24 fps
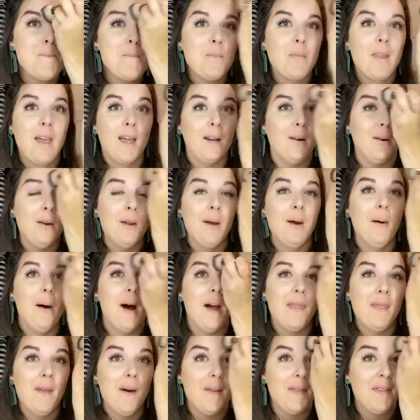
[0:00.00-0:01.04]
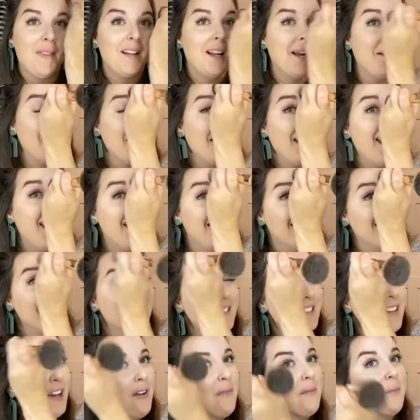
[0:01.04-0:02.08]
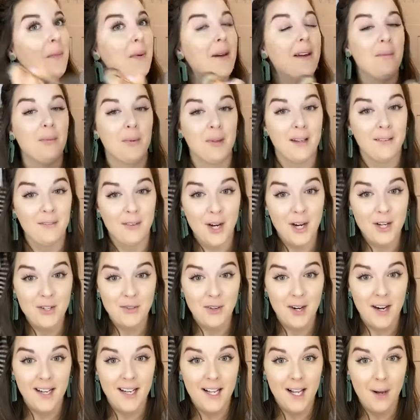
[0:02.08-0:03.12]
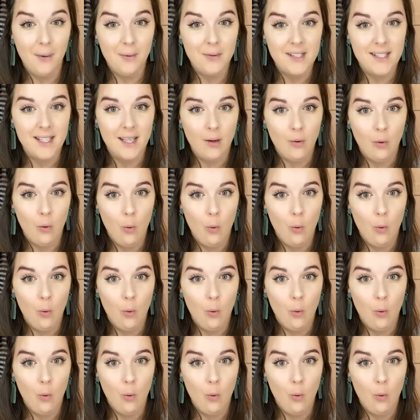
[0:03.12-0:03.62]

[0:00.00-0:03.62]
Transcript: I don't know, I thought that I would hate this stuff, but whenever I tried it, I was like,